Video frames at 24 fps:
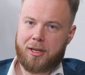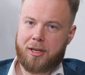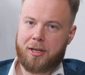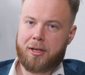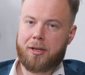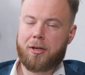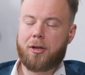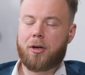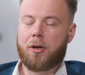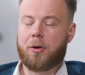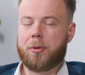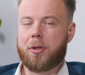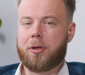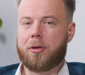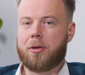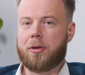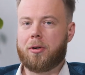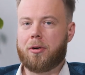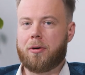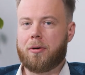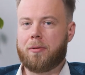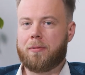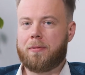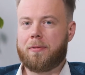and an owner
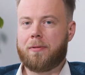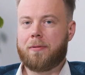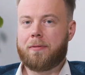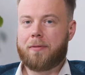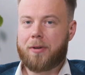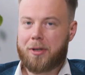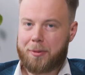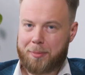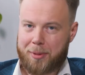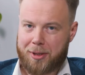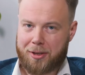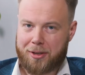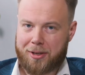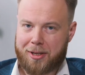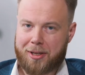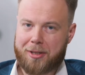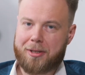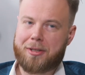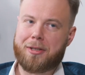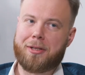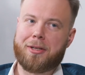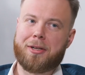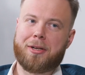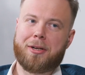of Vermilion
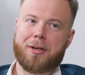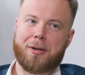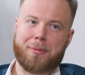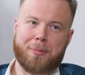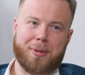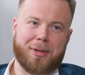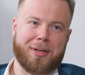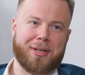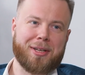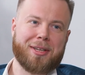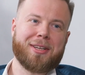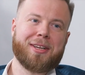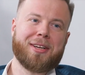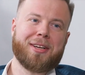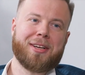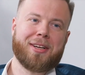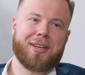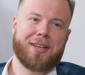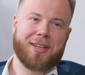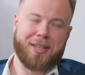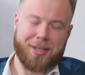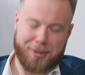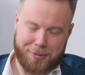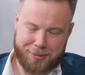IT company.
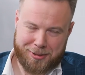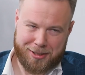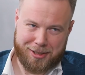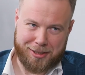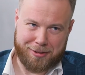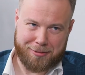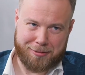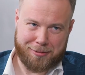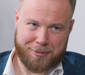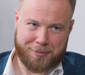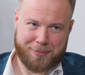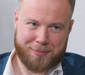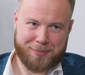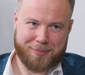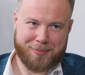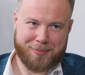Hello, Steve.